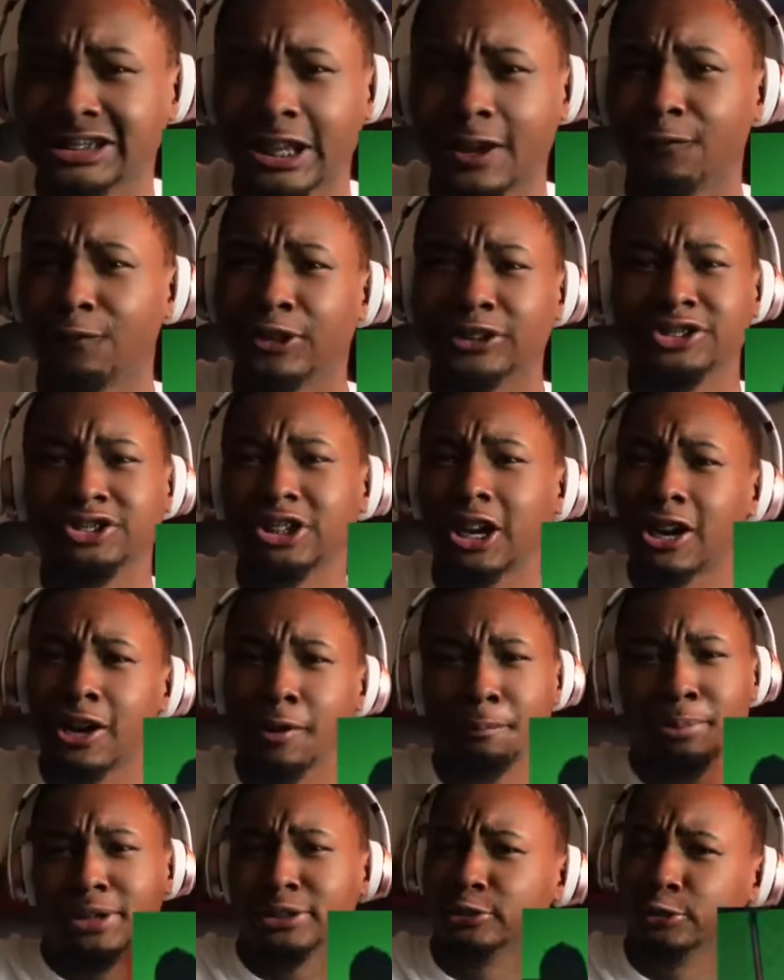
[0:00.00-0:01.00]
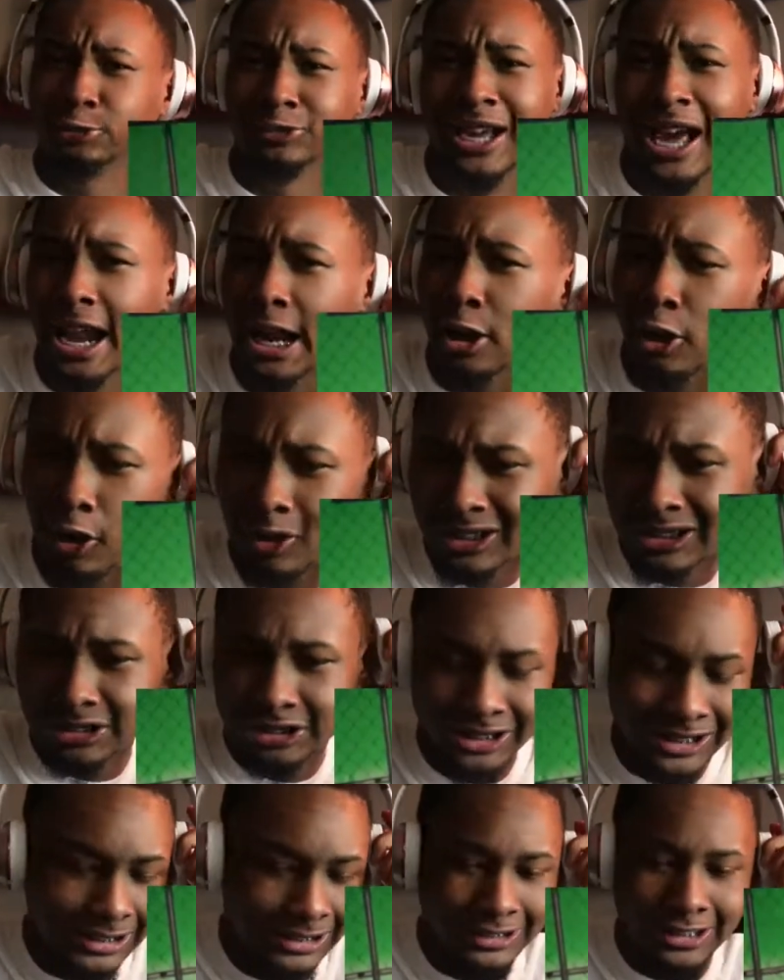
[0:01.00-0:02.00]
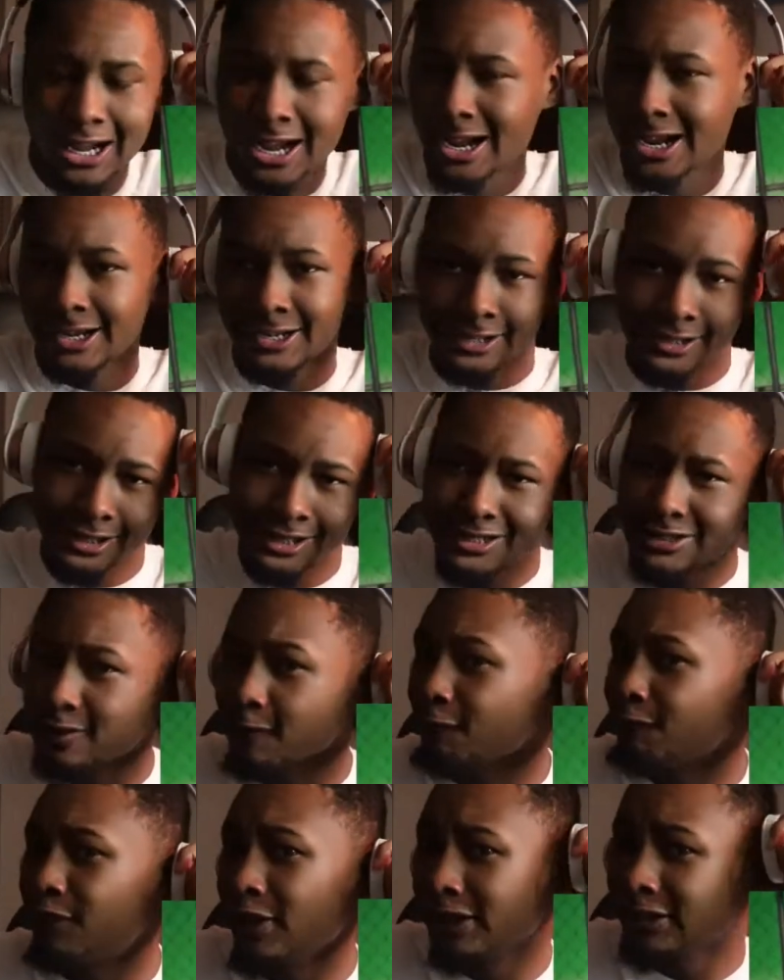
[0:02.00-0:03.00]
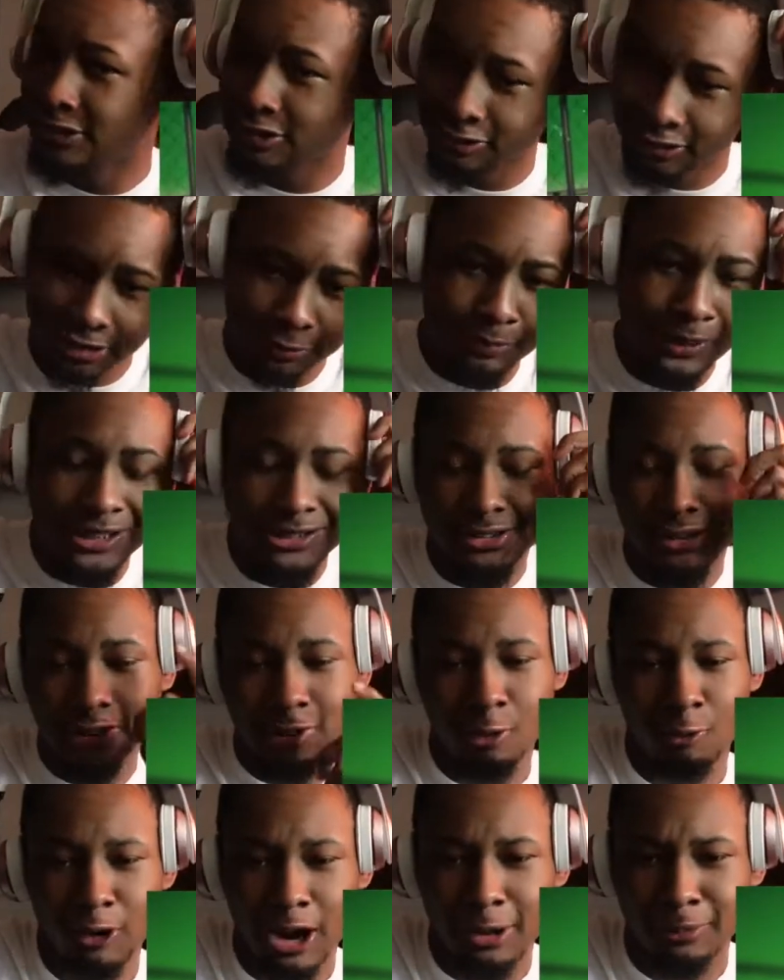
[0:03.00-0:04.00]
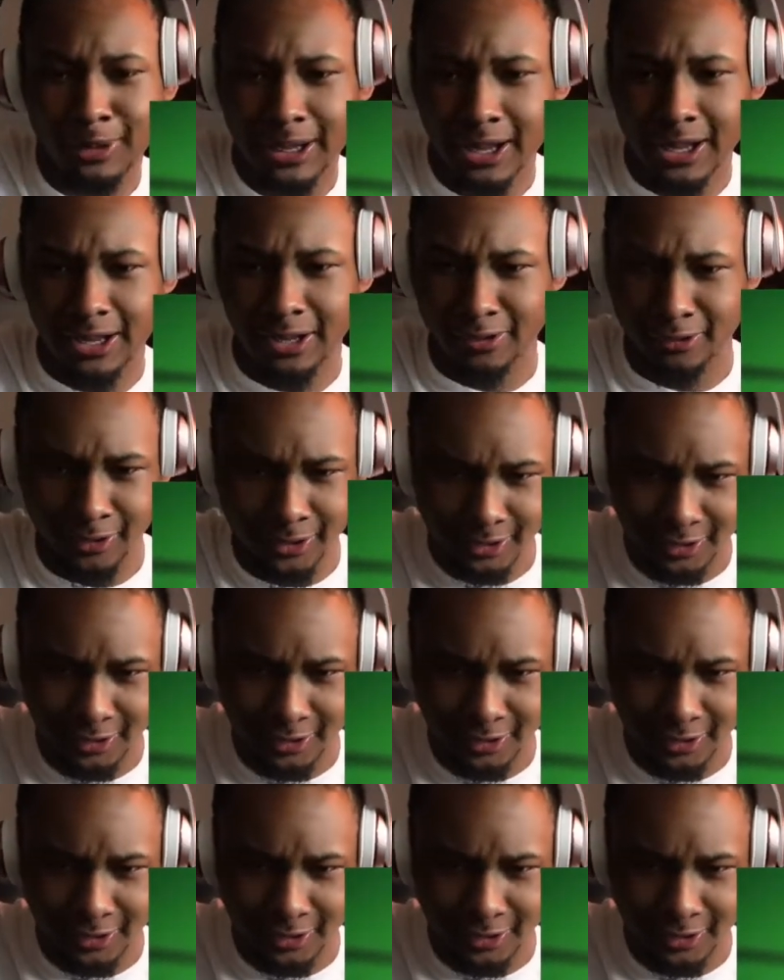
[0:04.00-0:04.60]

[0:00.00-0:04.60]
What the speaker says: that first 30 piece, you gotta go to Johnny Dang. It's official, especially in the rap game.